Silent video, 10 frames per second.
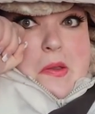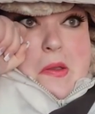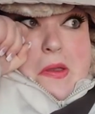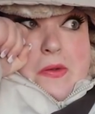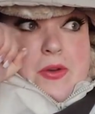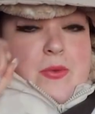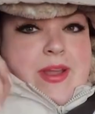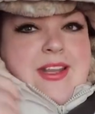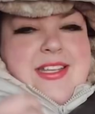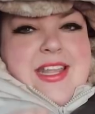I don't know I
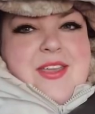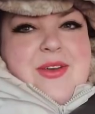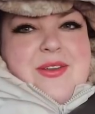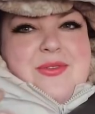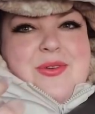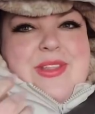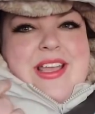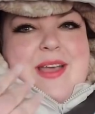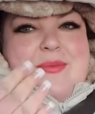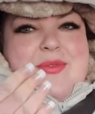didn't take you. I don't know,
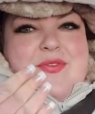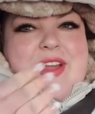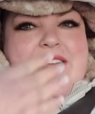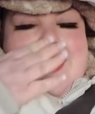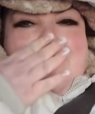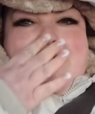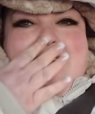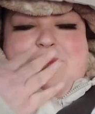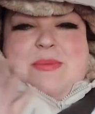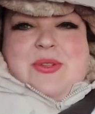like, I'm afraid, like,
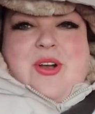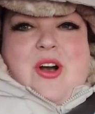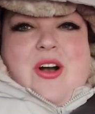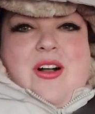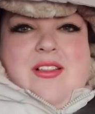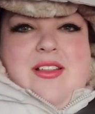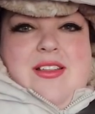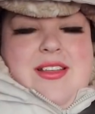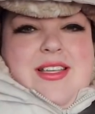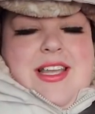because people call,
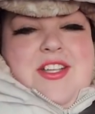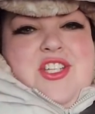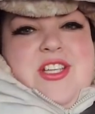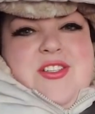e.g.,